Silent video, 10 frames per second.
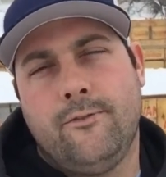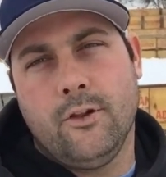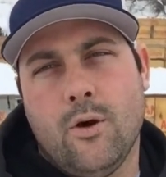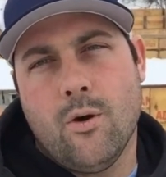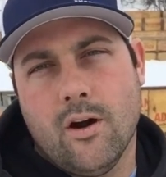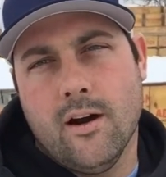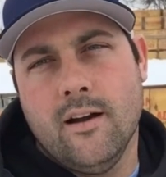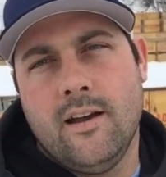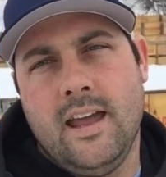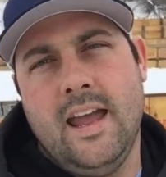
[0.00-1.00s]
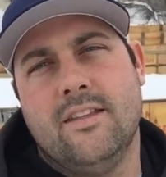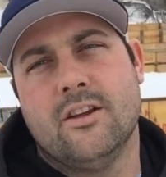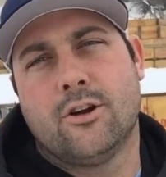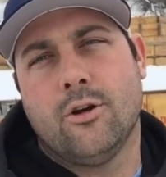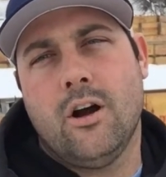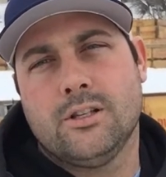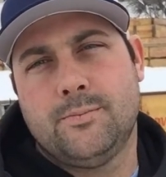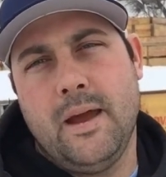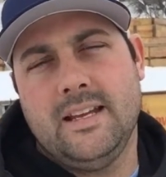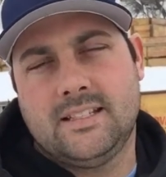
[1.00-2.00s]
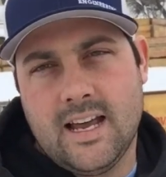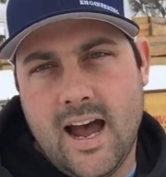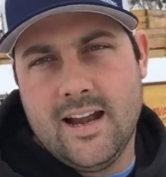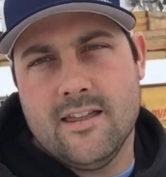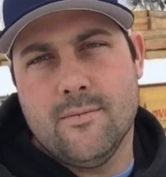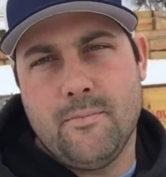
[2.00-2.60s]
floor in the crawl space side of the